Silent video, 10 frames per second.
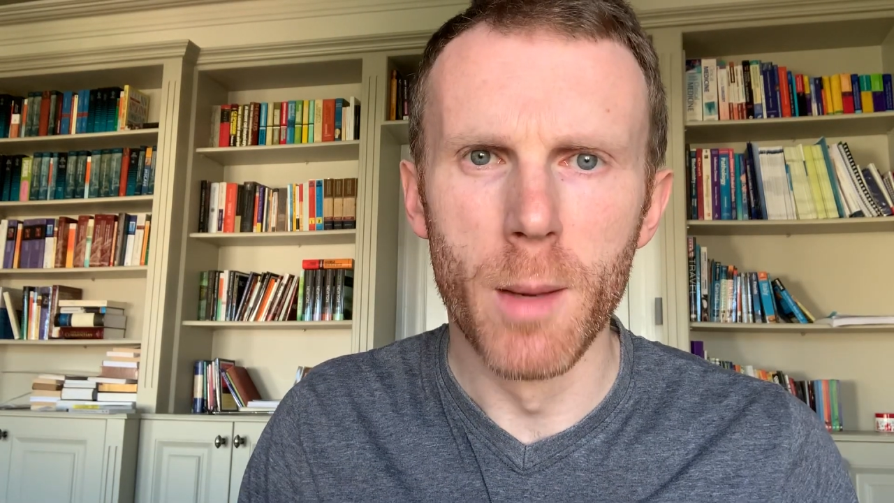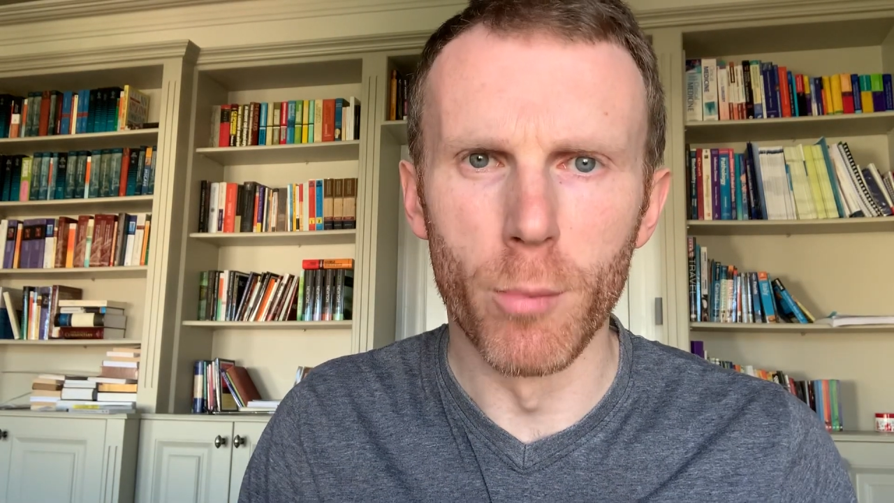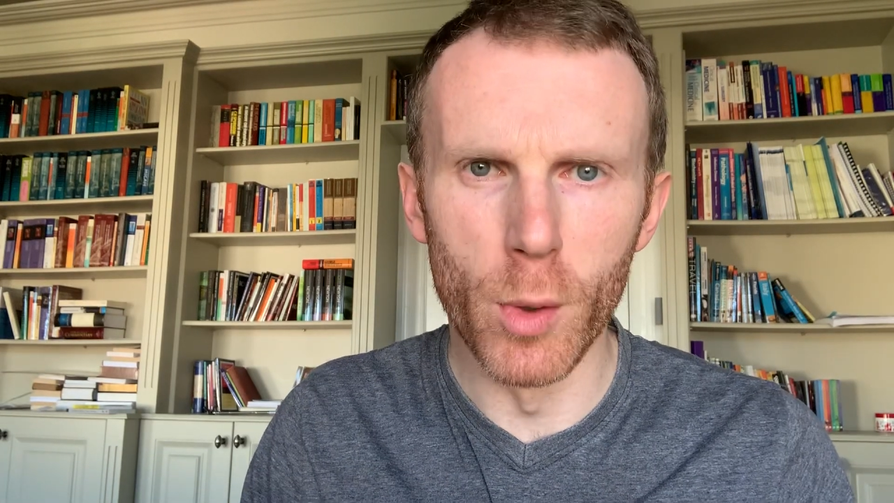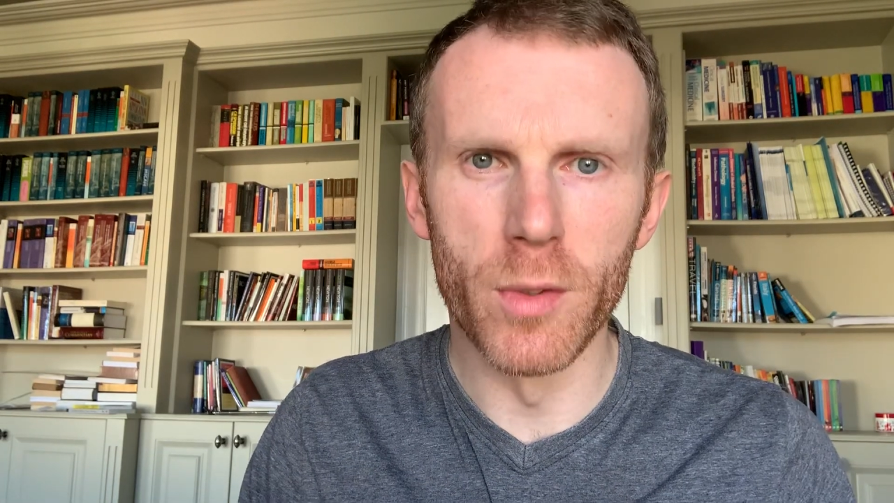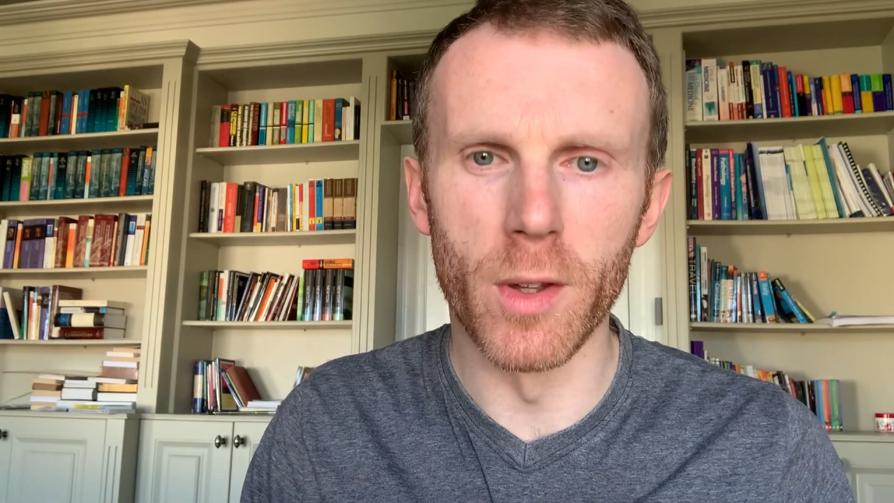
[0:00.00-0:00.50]

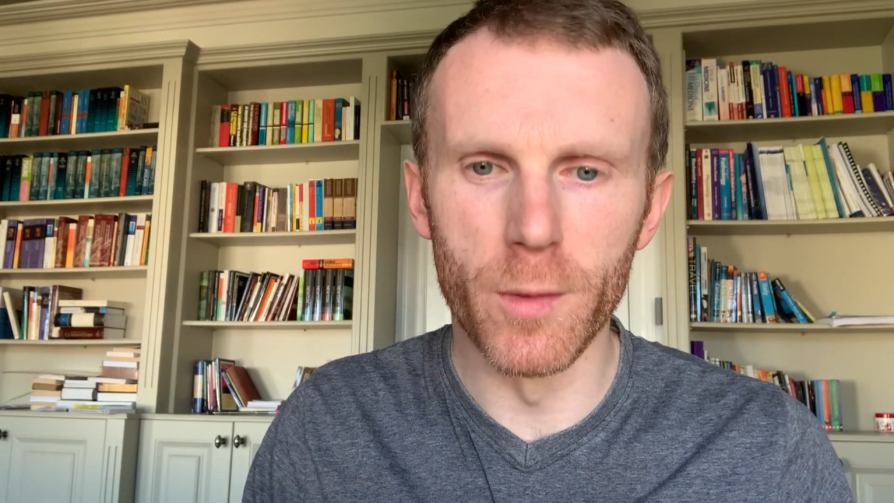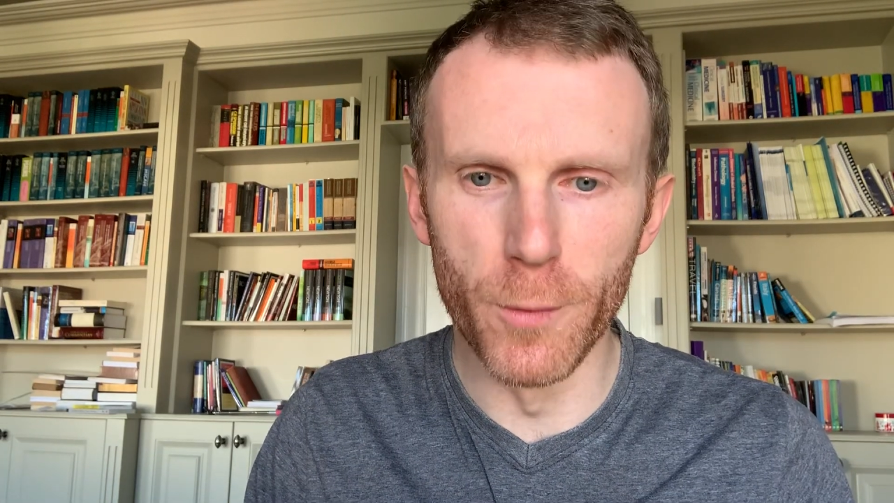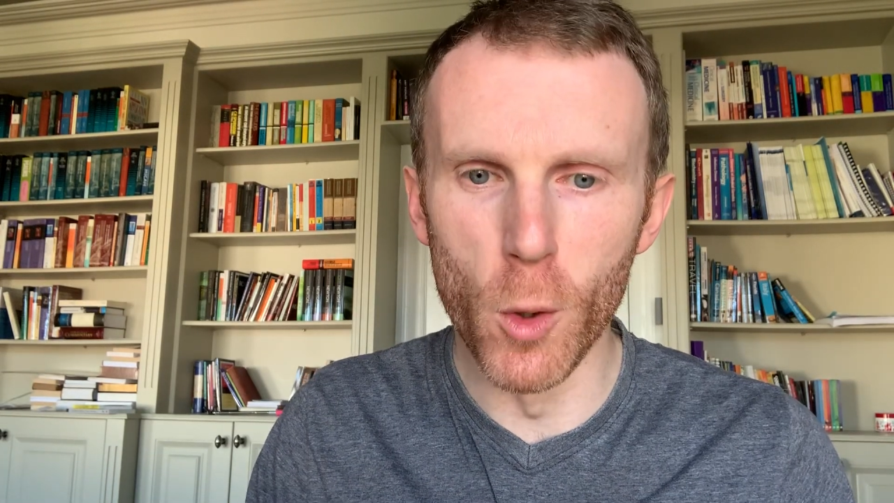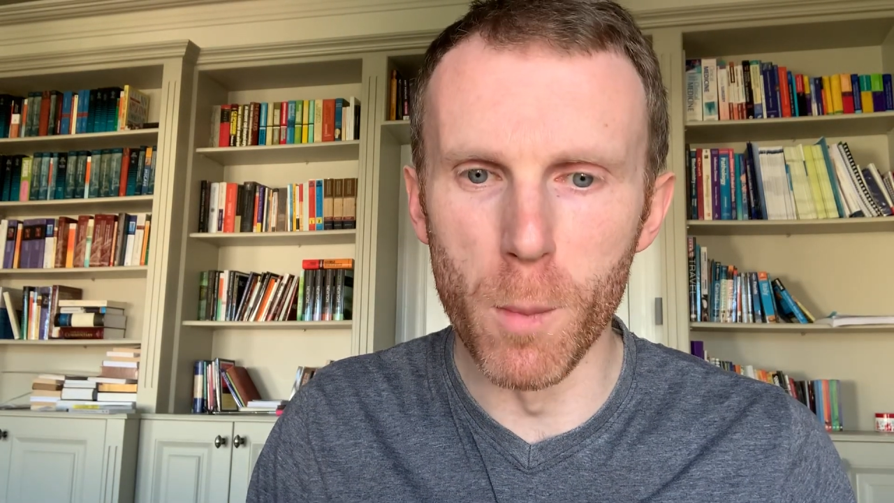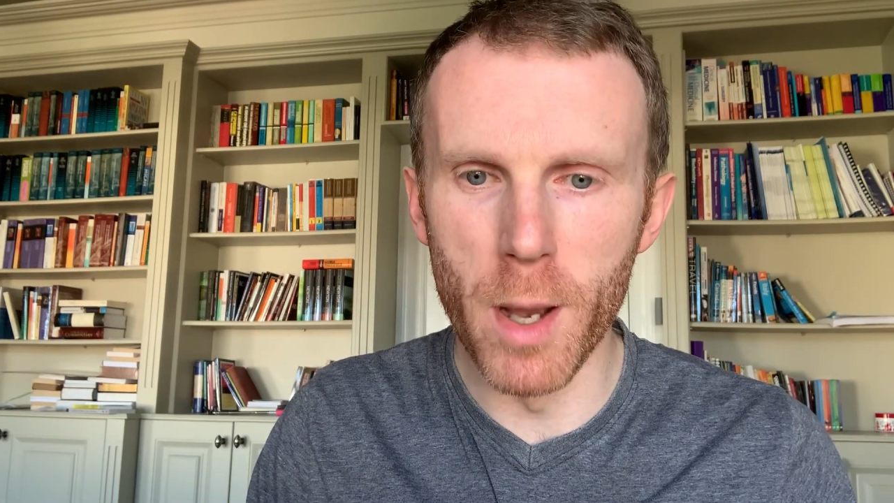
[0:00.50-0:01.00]
process
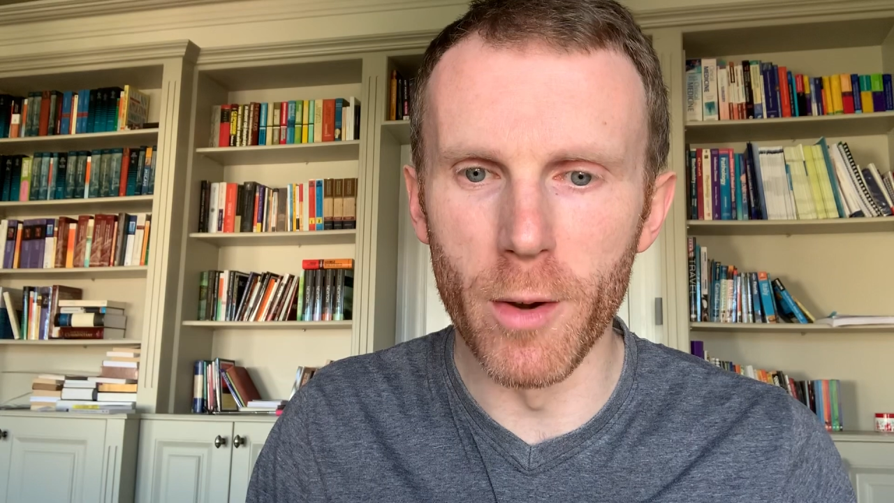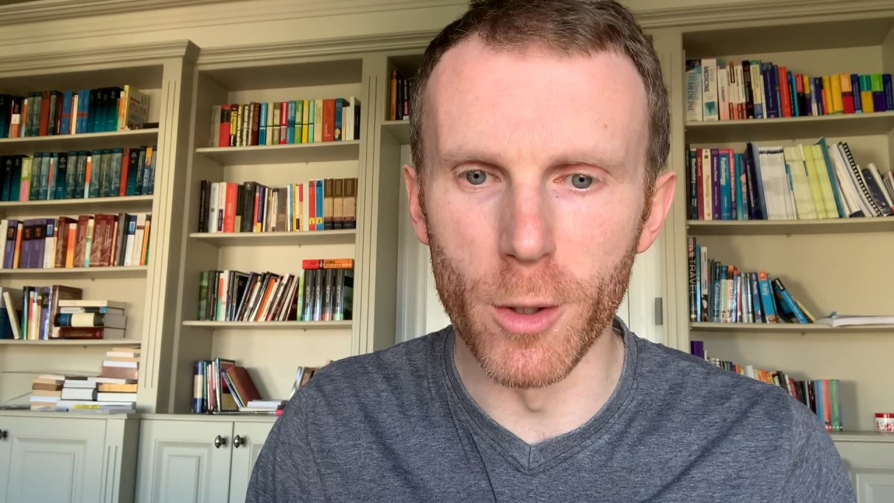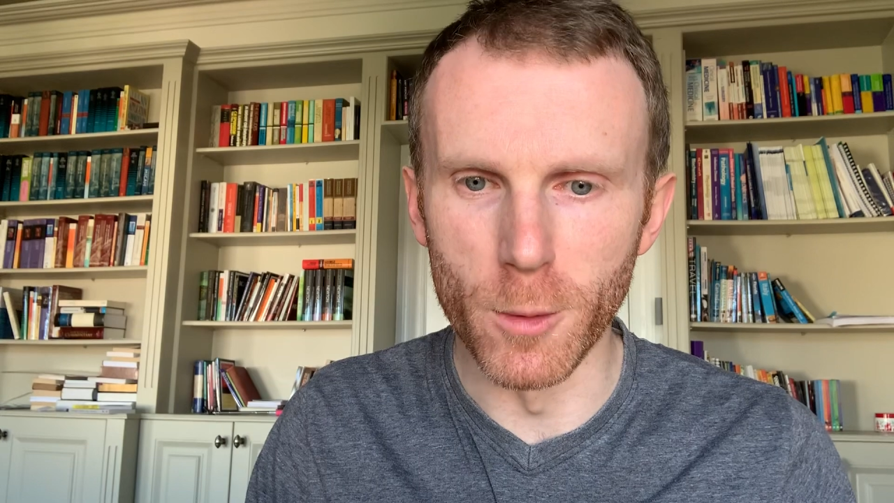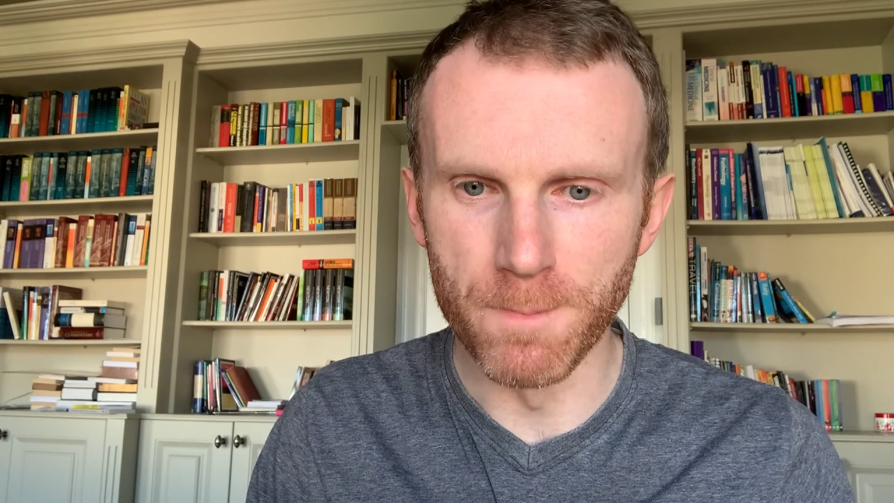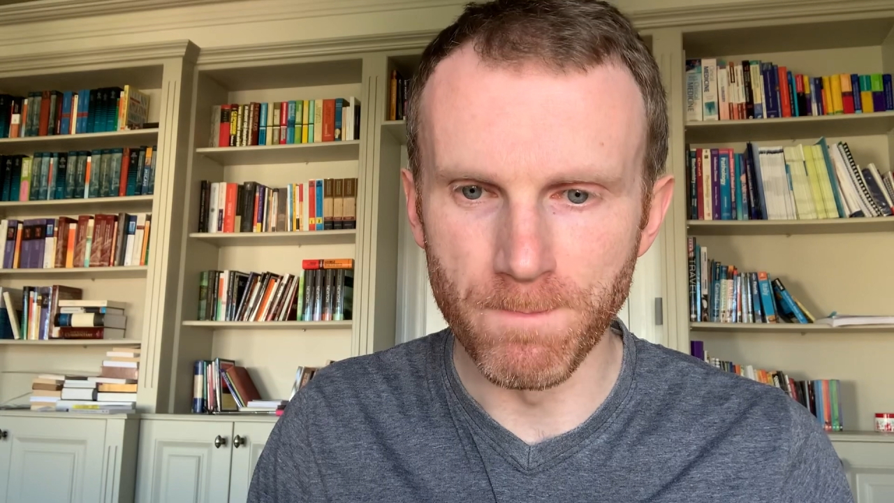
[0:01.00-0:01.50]
for burial.